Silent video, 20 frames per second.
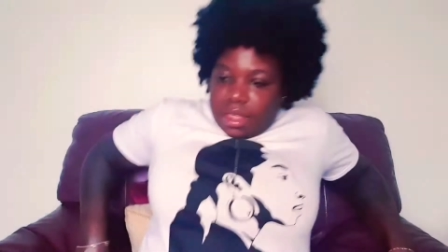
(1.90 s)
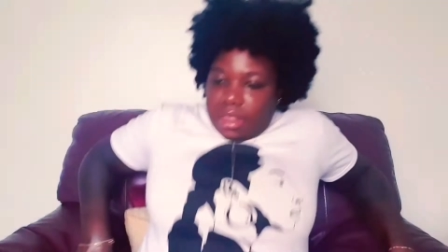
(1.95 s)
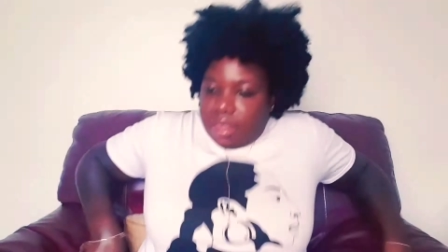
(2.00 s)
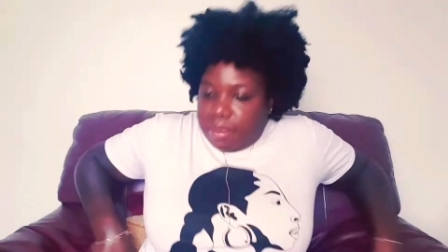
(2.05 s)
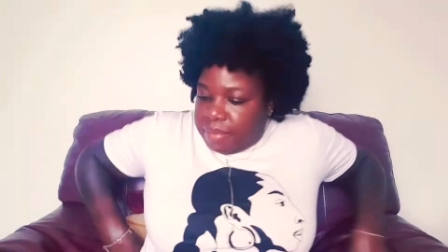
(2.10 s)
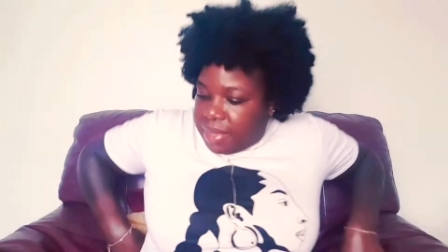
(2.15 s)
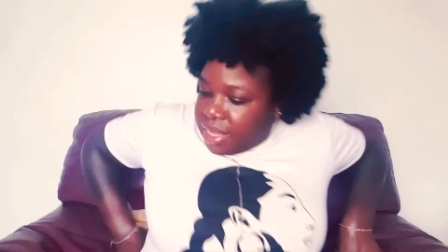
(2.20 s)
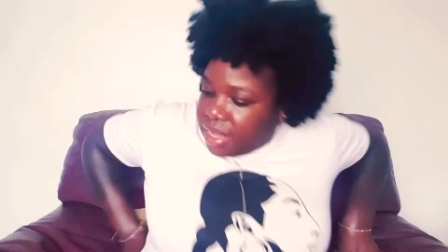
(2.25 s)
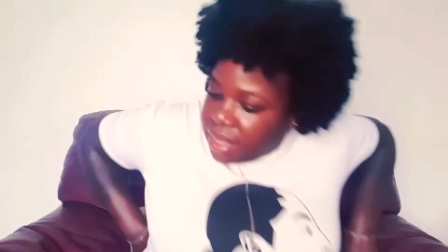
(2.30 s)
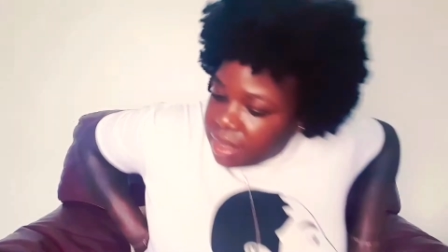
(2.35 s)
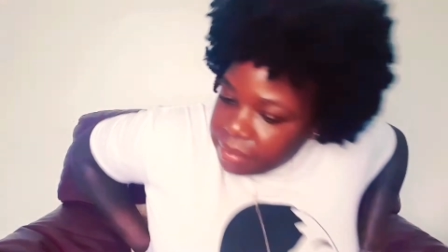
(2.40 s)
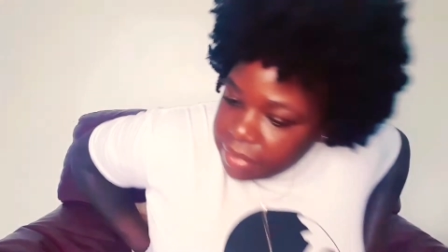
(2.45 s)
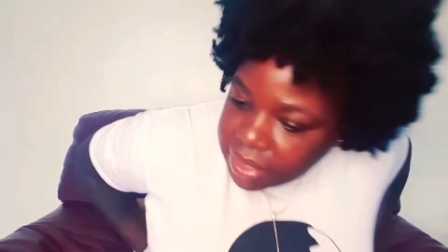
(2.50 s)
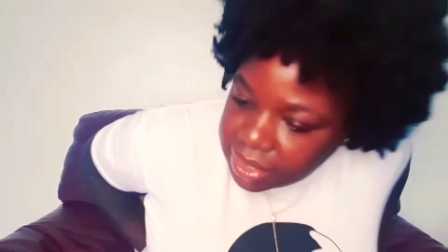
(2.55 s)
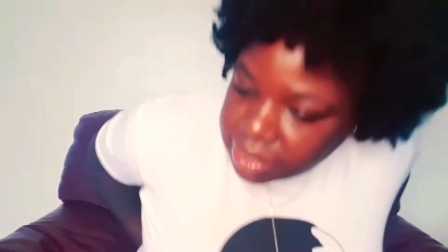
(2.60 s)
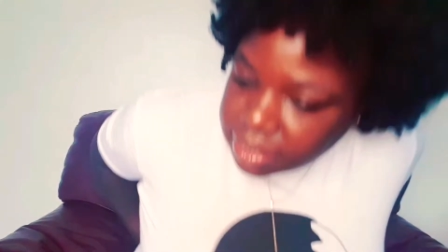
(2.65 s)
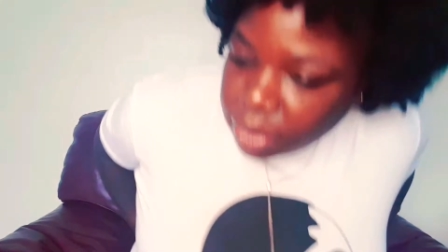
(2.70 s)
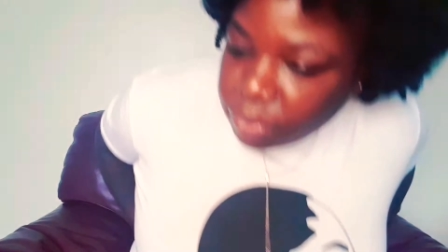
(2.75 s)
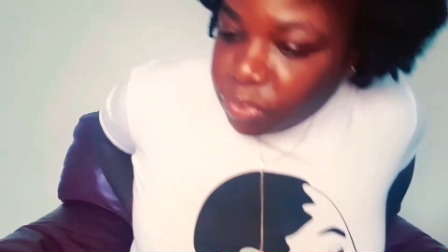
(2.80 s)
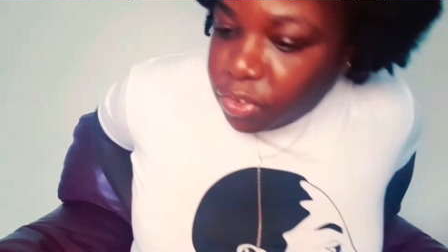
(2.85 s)
let me get
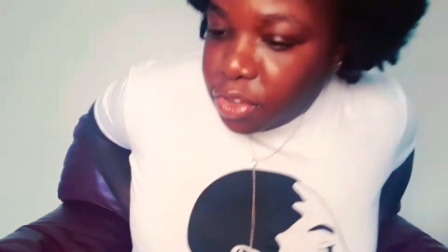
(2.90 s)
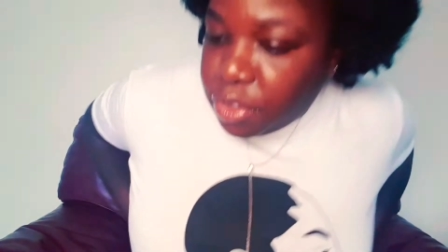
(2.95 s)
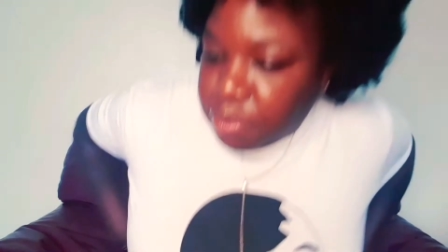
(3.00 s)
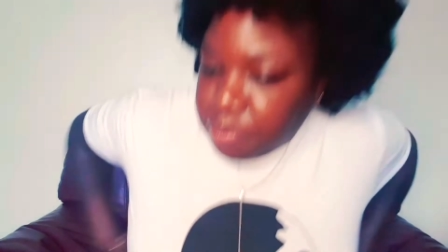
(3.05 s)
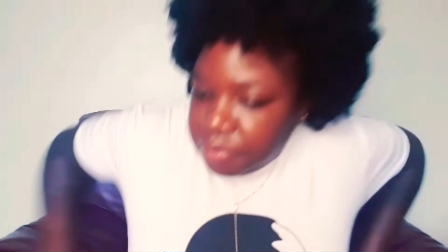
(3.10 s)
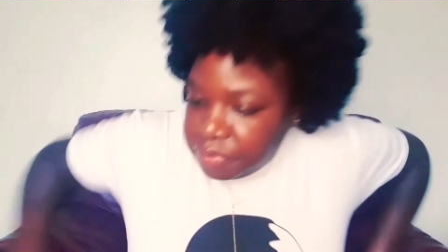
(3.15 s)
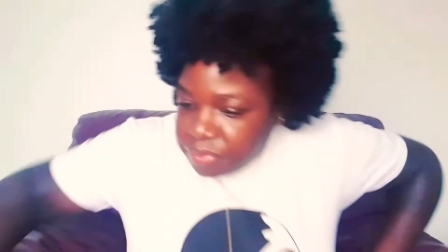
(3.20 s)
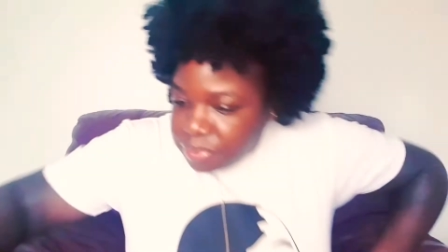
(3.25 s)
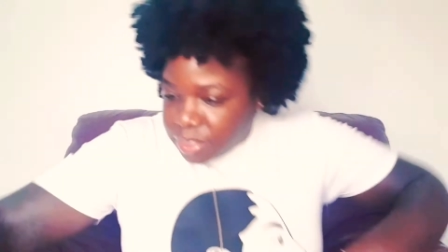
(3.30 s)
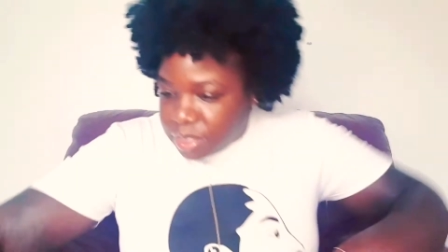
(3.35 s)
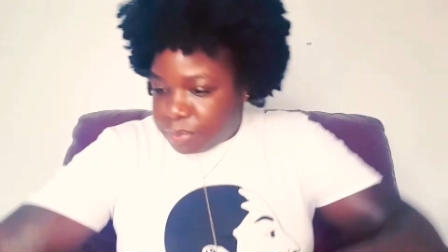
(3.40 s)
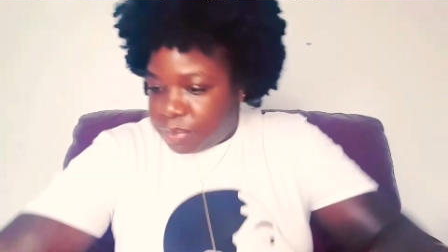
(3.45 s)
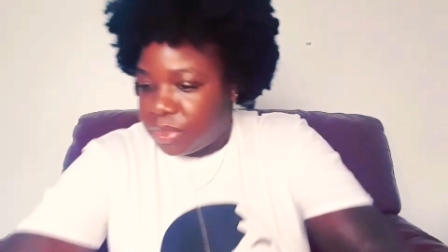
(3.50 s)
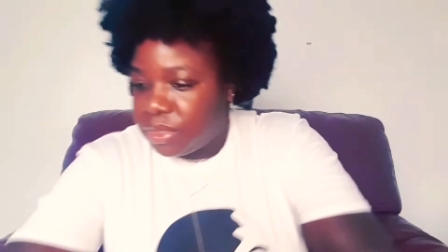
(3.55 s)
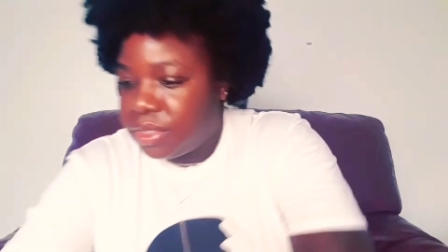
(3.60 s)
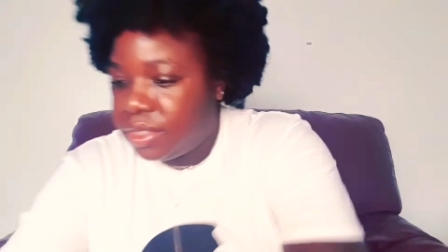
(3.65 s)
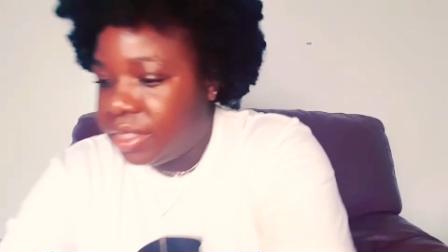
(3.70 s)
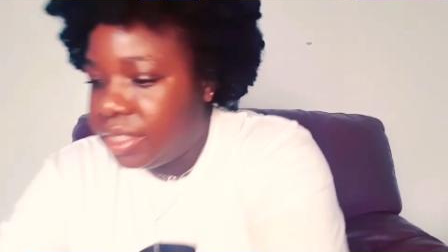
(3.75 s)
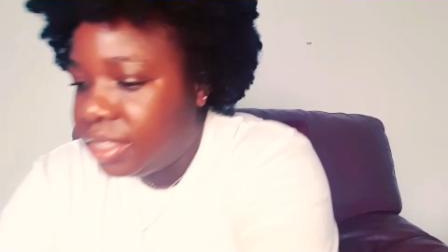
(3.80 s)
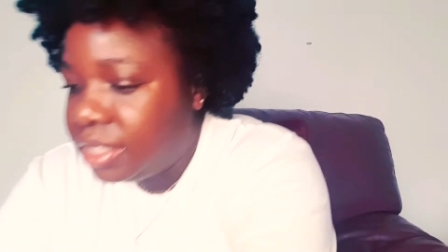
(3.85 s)
this up
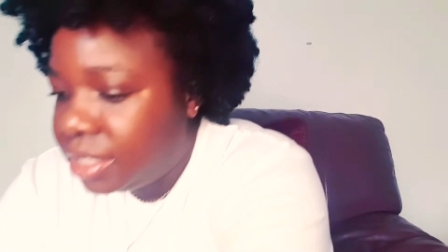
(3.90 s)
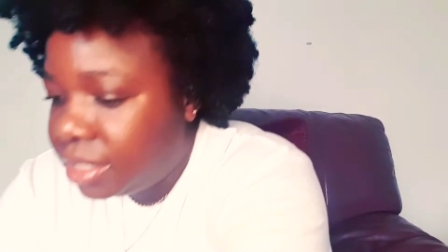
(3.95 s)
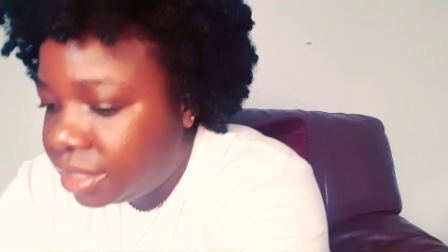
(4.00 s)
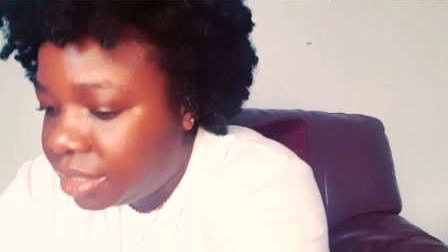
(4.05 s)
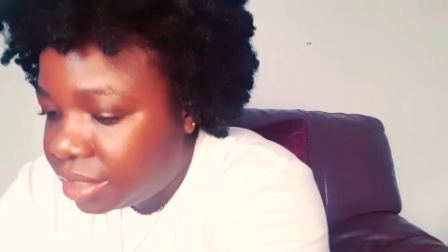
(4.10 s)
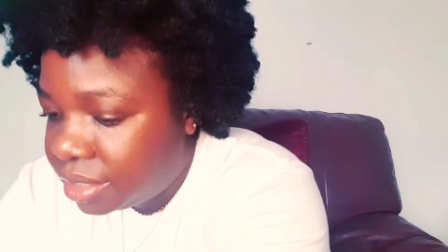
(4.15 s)
comfortable.